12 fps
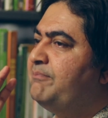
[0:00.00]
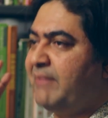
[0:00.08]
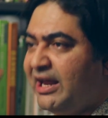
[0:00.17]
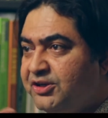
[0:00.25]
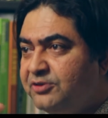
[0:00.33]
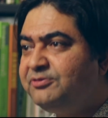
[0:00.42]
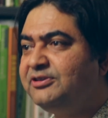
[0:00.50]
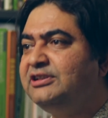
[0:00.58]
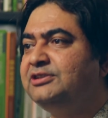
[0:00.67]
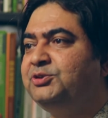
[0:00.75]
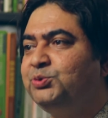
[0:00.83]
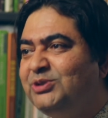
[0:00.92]

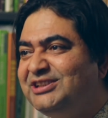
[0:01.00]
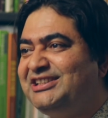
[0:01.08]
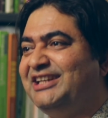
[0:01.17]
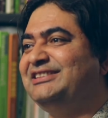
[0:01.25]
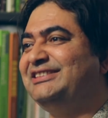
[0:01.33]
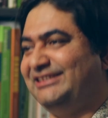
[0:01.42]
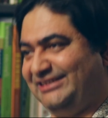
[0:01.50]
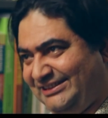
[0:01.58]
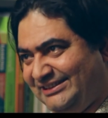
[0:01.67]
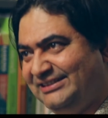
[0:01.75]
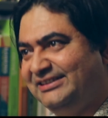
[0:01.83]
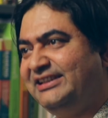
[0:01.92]
maneuver through the
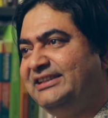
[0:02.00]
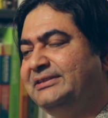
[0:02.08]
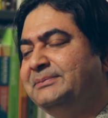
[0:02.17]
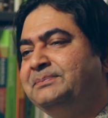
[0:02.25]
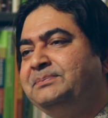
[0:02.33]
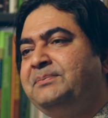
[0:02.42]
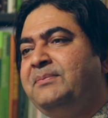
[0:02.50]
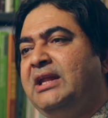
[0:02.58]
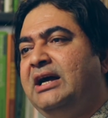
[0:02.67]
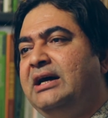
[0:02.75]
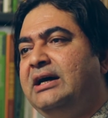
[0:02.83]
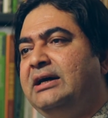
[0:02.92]
changes, right?
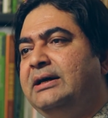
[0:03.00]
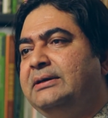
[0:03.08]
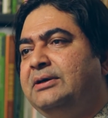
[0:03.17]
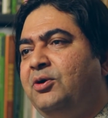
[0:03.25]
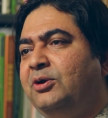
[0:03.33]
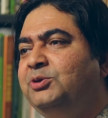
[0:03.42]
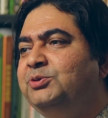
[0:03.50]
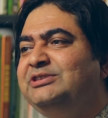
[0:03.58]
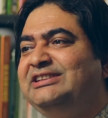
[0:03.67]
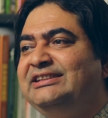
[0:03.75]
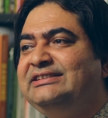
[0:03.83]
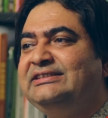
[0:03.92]
All those
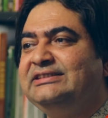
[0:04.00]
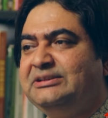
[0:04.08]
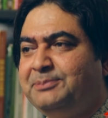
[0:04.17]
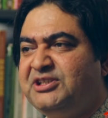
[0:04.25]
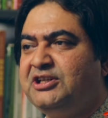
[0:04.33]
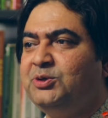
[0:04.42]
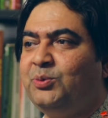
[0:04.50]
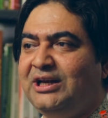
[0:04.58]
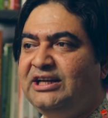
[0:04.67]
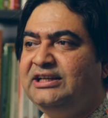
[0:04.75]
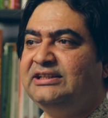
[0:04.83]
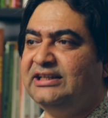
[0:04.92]
things, special
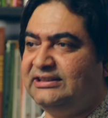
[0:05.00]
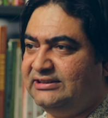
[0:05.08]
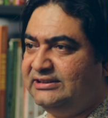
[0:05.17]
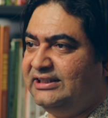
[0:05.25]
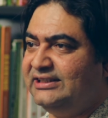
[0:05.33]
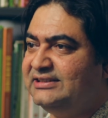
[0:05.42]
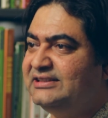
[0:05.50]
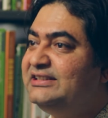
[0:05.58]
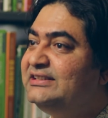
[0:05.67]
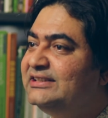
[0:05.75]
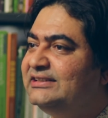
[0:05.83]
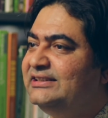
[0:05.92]
quality that is
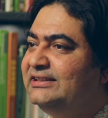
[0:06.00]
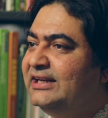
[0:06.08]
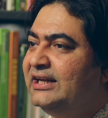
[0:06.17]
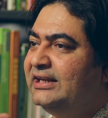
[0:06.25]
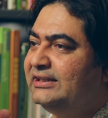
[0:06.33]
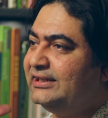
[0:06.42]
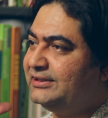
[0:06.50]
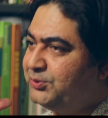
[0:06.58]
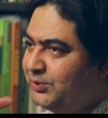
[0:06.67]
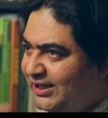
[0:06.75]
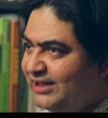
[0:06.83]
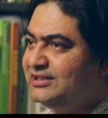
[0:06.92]
needed, that you
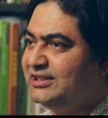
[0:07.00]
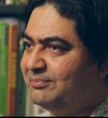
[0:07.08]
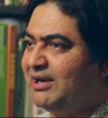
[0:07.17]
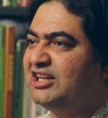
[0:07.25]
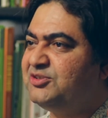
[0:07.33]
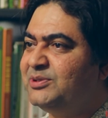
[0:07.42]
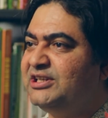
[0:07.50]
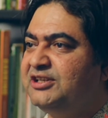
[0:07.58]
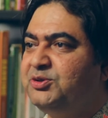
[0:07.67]
get in management